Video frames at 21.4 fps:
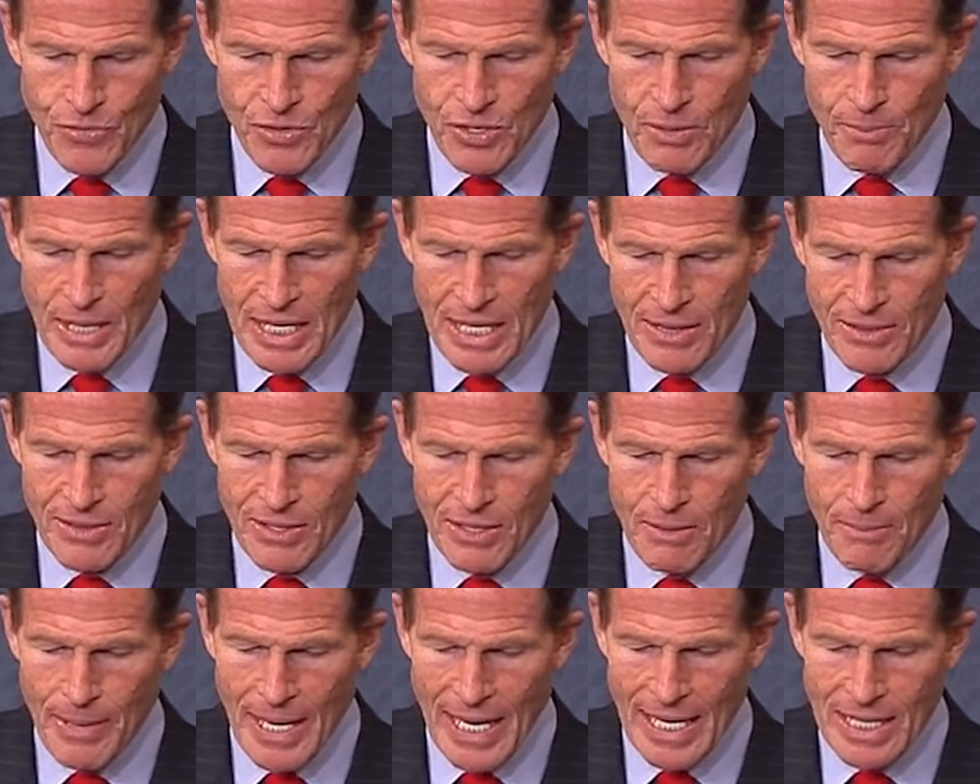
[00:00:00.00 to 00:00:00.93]
to meet the
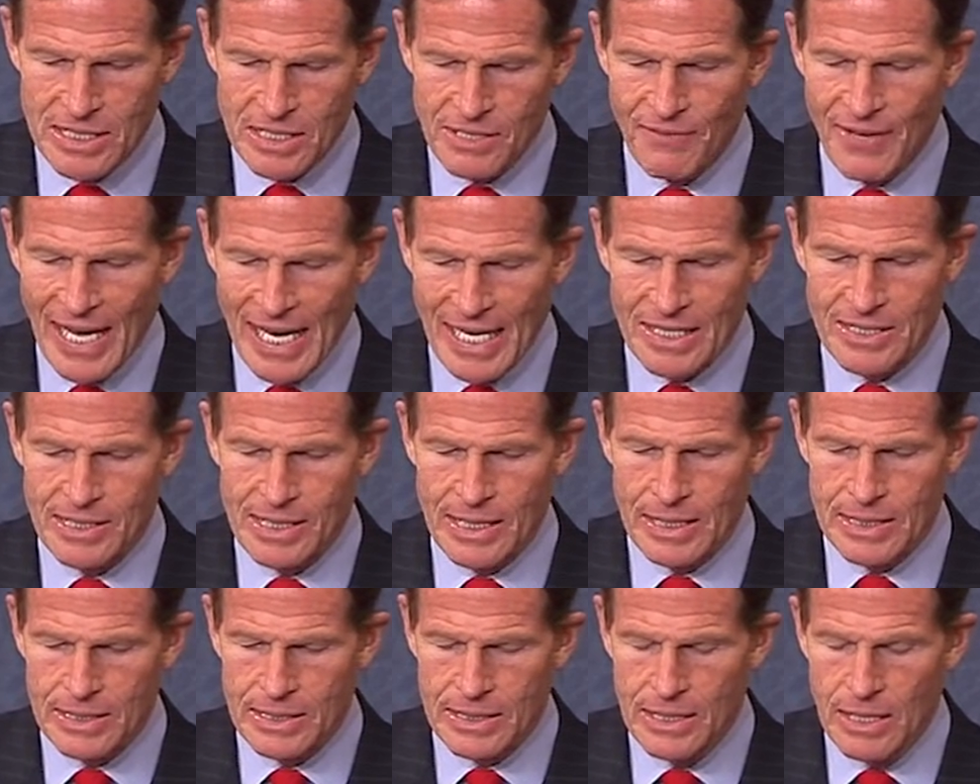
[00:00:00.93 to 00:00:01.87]
demands of
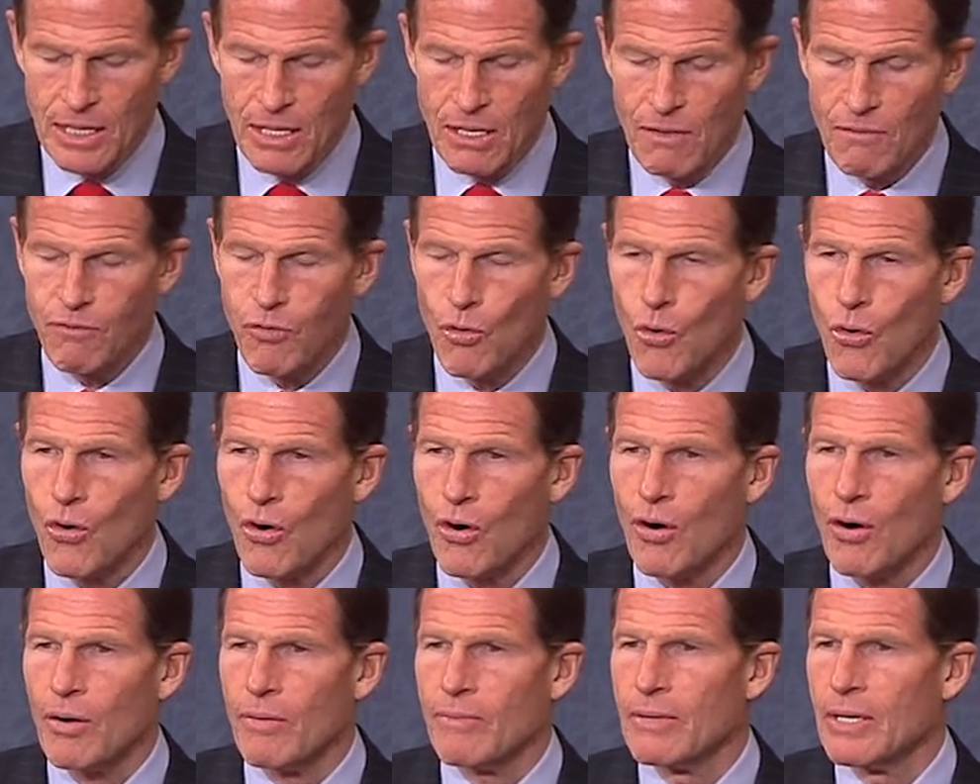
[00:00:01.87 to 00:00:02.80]
access
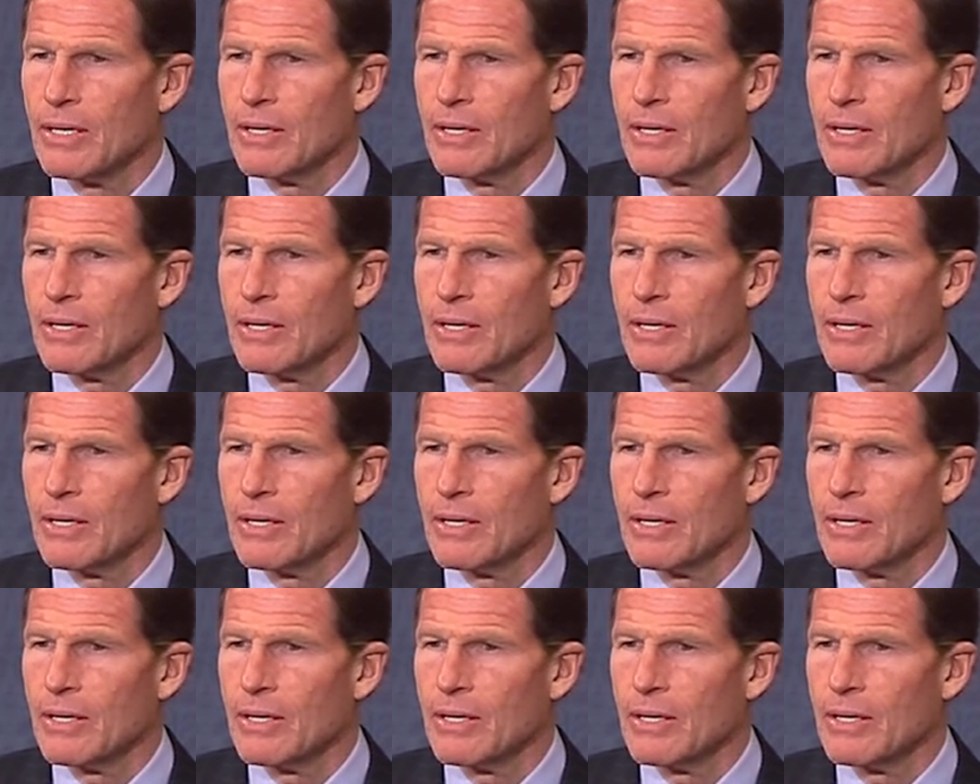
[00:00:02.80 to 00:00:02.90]
for